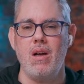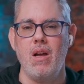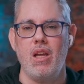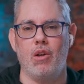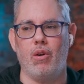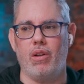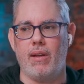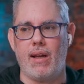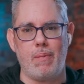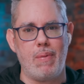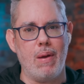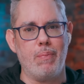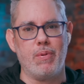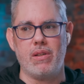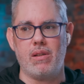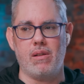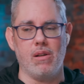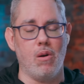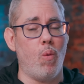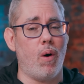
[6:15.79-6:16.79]
You know, a lot of people
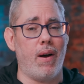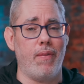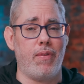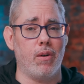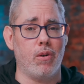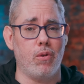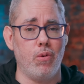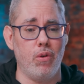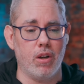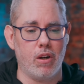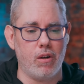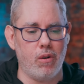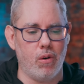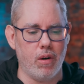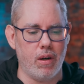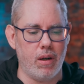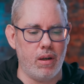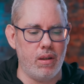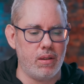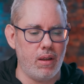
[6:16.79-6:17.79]
still want their CUDA
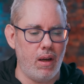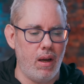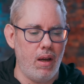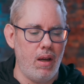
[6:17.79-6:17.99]
cores.